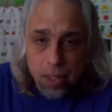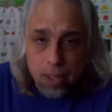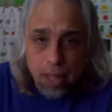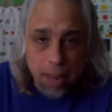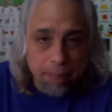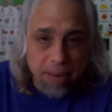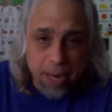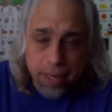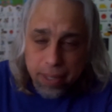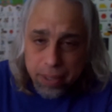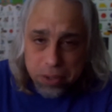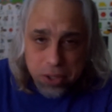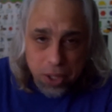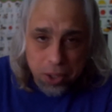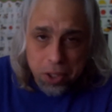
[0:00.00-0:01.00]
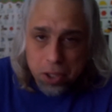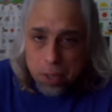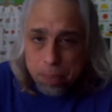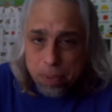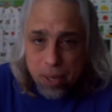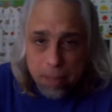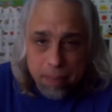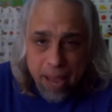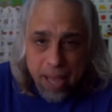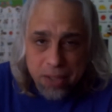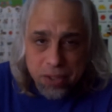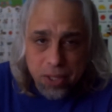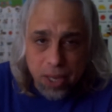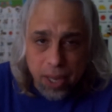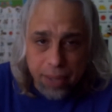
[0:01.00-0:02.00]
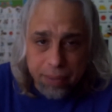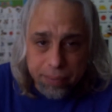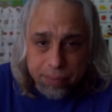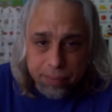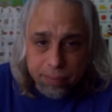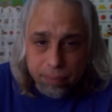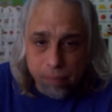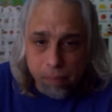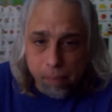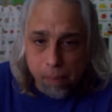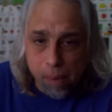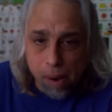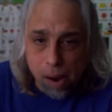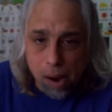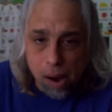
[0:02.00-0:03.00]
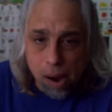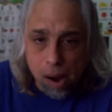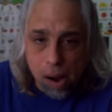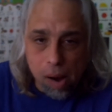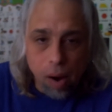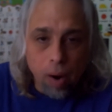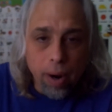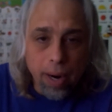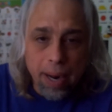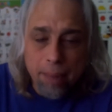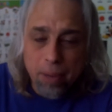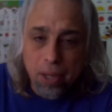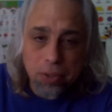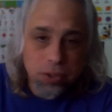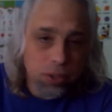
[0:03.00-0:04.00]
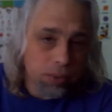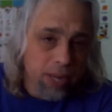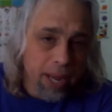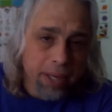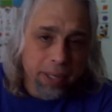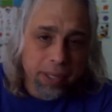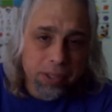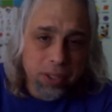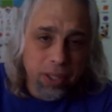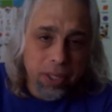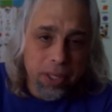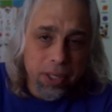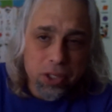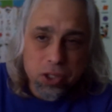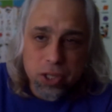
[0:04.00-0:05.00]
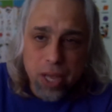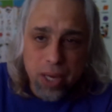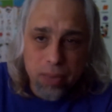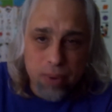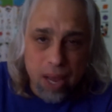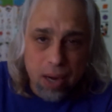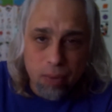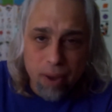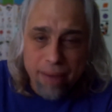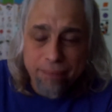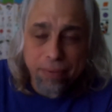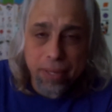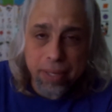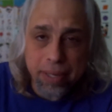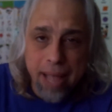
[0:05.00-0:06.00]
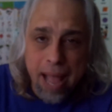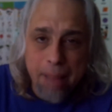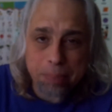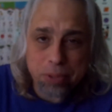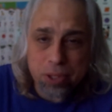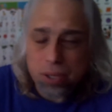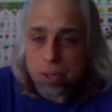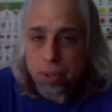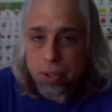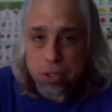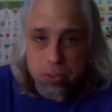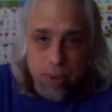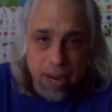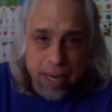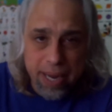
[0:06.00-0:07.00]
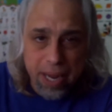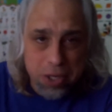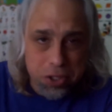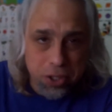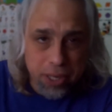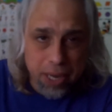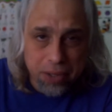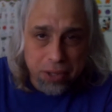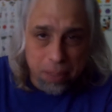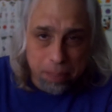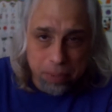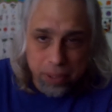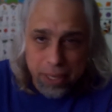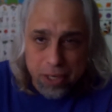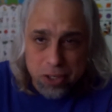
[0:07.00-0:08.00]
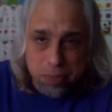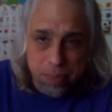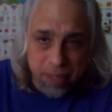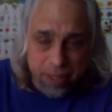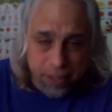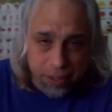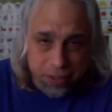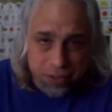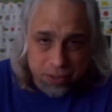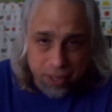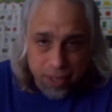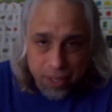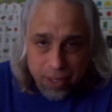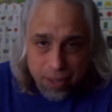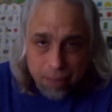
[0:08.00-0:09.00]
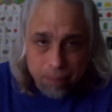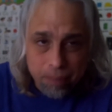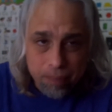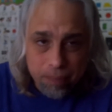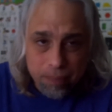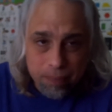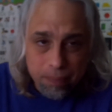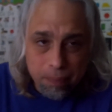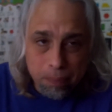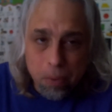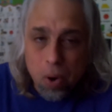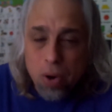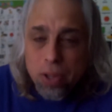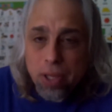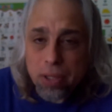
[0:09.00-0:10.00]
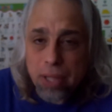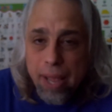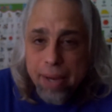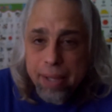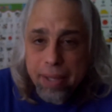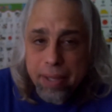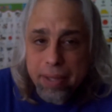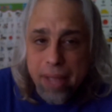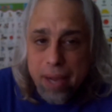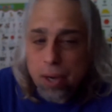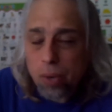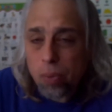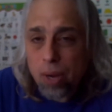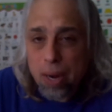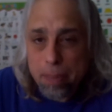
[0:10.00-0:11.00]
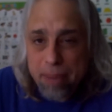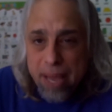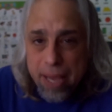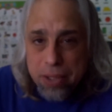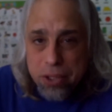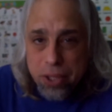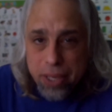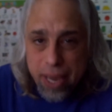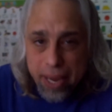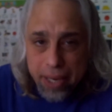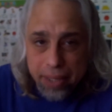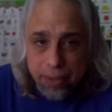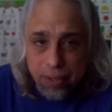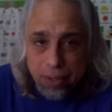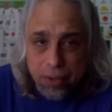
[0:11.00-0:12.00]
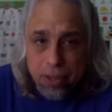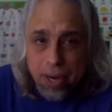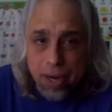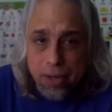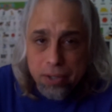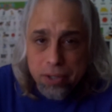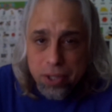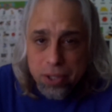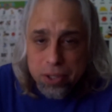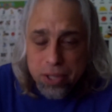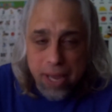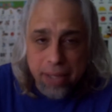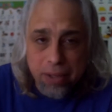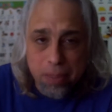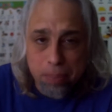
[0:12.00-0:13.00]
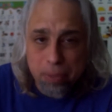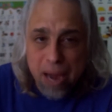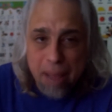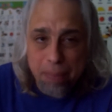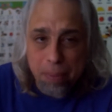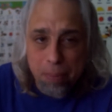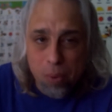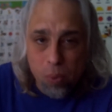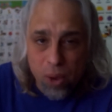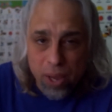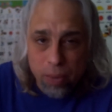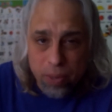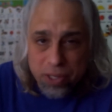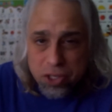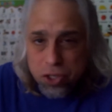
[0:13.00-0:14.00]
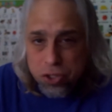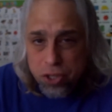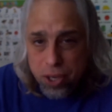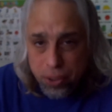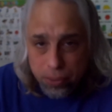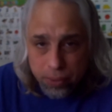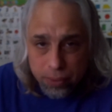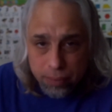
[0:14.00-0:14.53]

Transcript: I'm not going to tell you to put a mask on. I'm also not going to tell you to stand around and wait for the cops so you could try to educate the police, because more than likely they don't want to be educated. They're there to take the problem away, which is you.